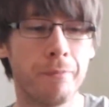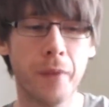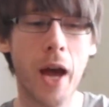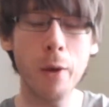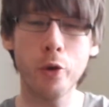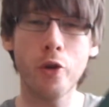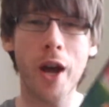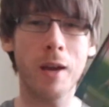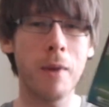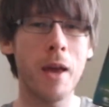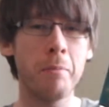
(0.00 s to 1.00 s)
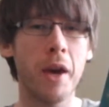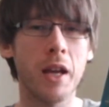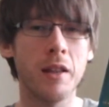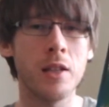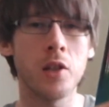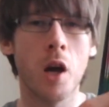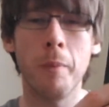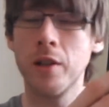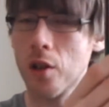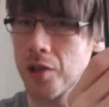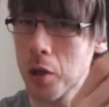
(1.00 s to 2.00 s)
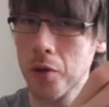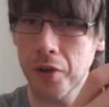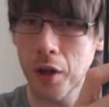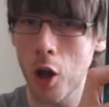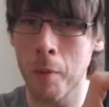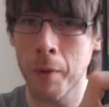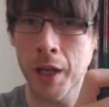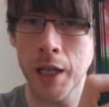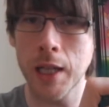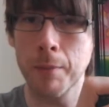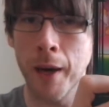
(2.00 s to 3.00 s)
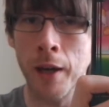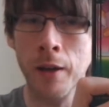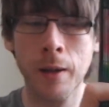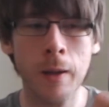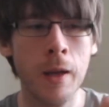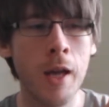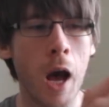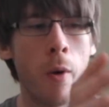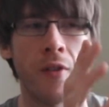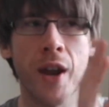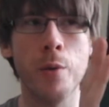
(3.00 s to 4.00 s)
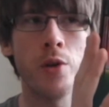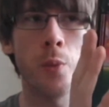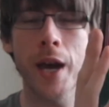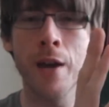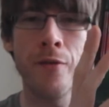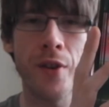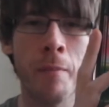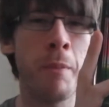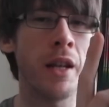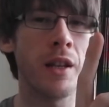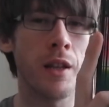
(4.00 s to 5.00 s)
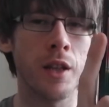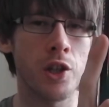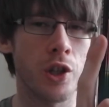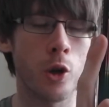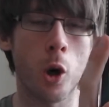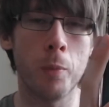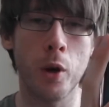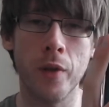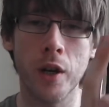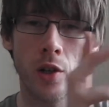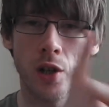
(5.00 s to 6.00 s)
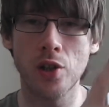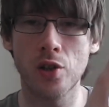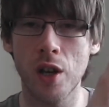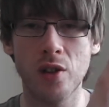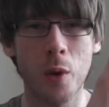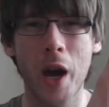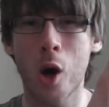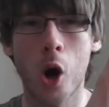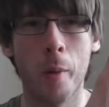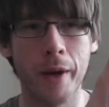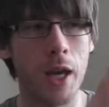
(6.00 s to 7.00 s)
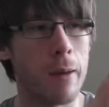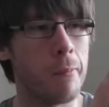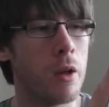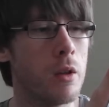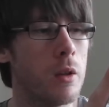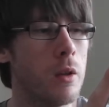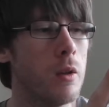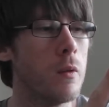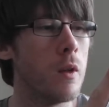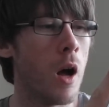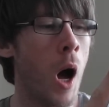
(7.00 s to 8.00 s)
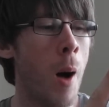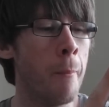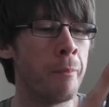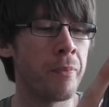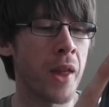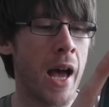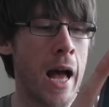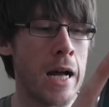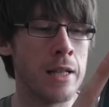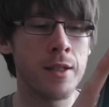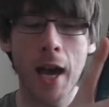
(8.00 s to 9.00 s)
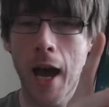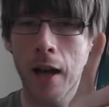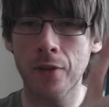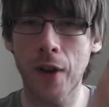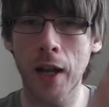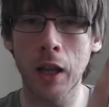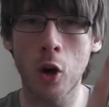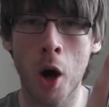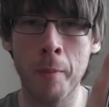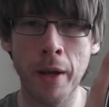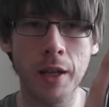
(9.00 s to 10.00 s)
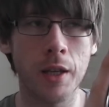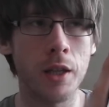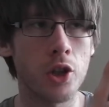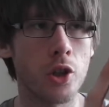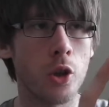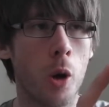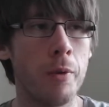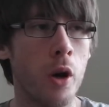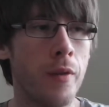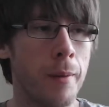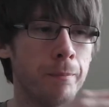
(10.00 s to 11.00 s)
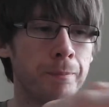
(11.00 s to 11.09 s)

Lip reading: I would recommend picking this up. It doesn't go for a lot of money on eBay. However, I was waiting for a mint condition copy of it because it's quite a common game. And yeah, finally got a mint condition copy of it.